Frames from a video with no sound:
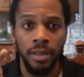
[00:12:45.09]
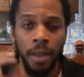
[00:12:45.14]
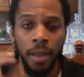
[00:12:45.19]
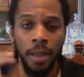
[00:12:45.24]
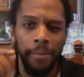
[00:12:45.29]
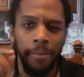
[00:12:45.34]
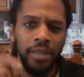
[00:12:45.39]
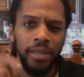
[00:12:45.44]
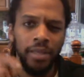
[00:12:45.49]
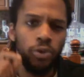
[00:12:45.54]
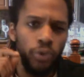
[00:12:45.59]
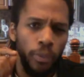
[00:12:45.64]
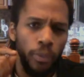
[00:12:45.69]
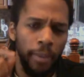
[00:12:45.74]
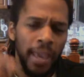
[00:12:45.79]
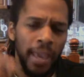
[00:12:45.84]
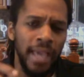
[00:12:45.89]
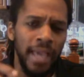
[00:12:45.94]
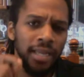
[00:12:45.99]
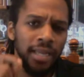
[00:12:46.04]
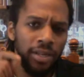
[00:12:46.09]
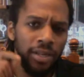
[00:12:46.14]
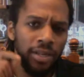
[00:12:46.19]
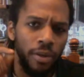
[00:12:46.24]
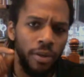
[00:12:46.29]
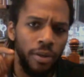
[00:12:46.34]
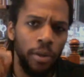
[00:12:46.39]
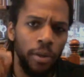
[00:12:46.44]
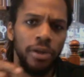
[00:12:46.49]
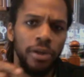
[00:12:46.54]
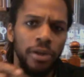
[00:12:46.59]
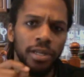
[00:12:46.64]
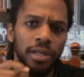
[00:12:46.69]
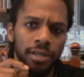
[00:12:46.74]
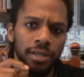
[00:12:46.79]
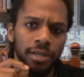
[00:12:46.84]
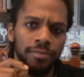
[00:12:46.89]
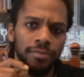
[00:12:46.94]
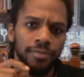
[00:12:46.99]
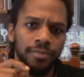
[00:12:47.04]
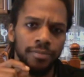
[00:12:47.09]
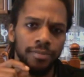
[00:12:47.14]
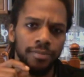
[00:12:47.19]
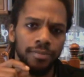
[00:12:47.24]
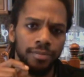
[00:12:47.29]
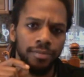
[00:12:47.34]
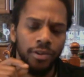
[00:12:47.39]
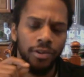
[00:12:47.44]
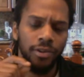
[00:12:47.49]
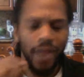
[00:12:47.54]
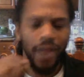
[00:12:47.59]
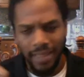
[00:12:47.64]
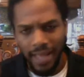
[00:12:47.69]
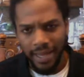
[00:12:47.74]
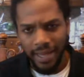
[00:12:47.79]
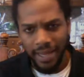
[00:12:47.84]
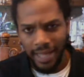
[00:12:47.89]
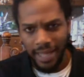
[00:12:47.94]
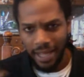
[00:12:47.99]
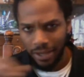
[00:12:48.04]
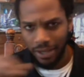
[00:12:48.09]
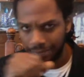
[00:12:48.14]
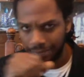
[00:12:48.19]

Be humane in your marketing. Write that down.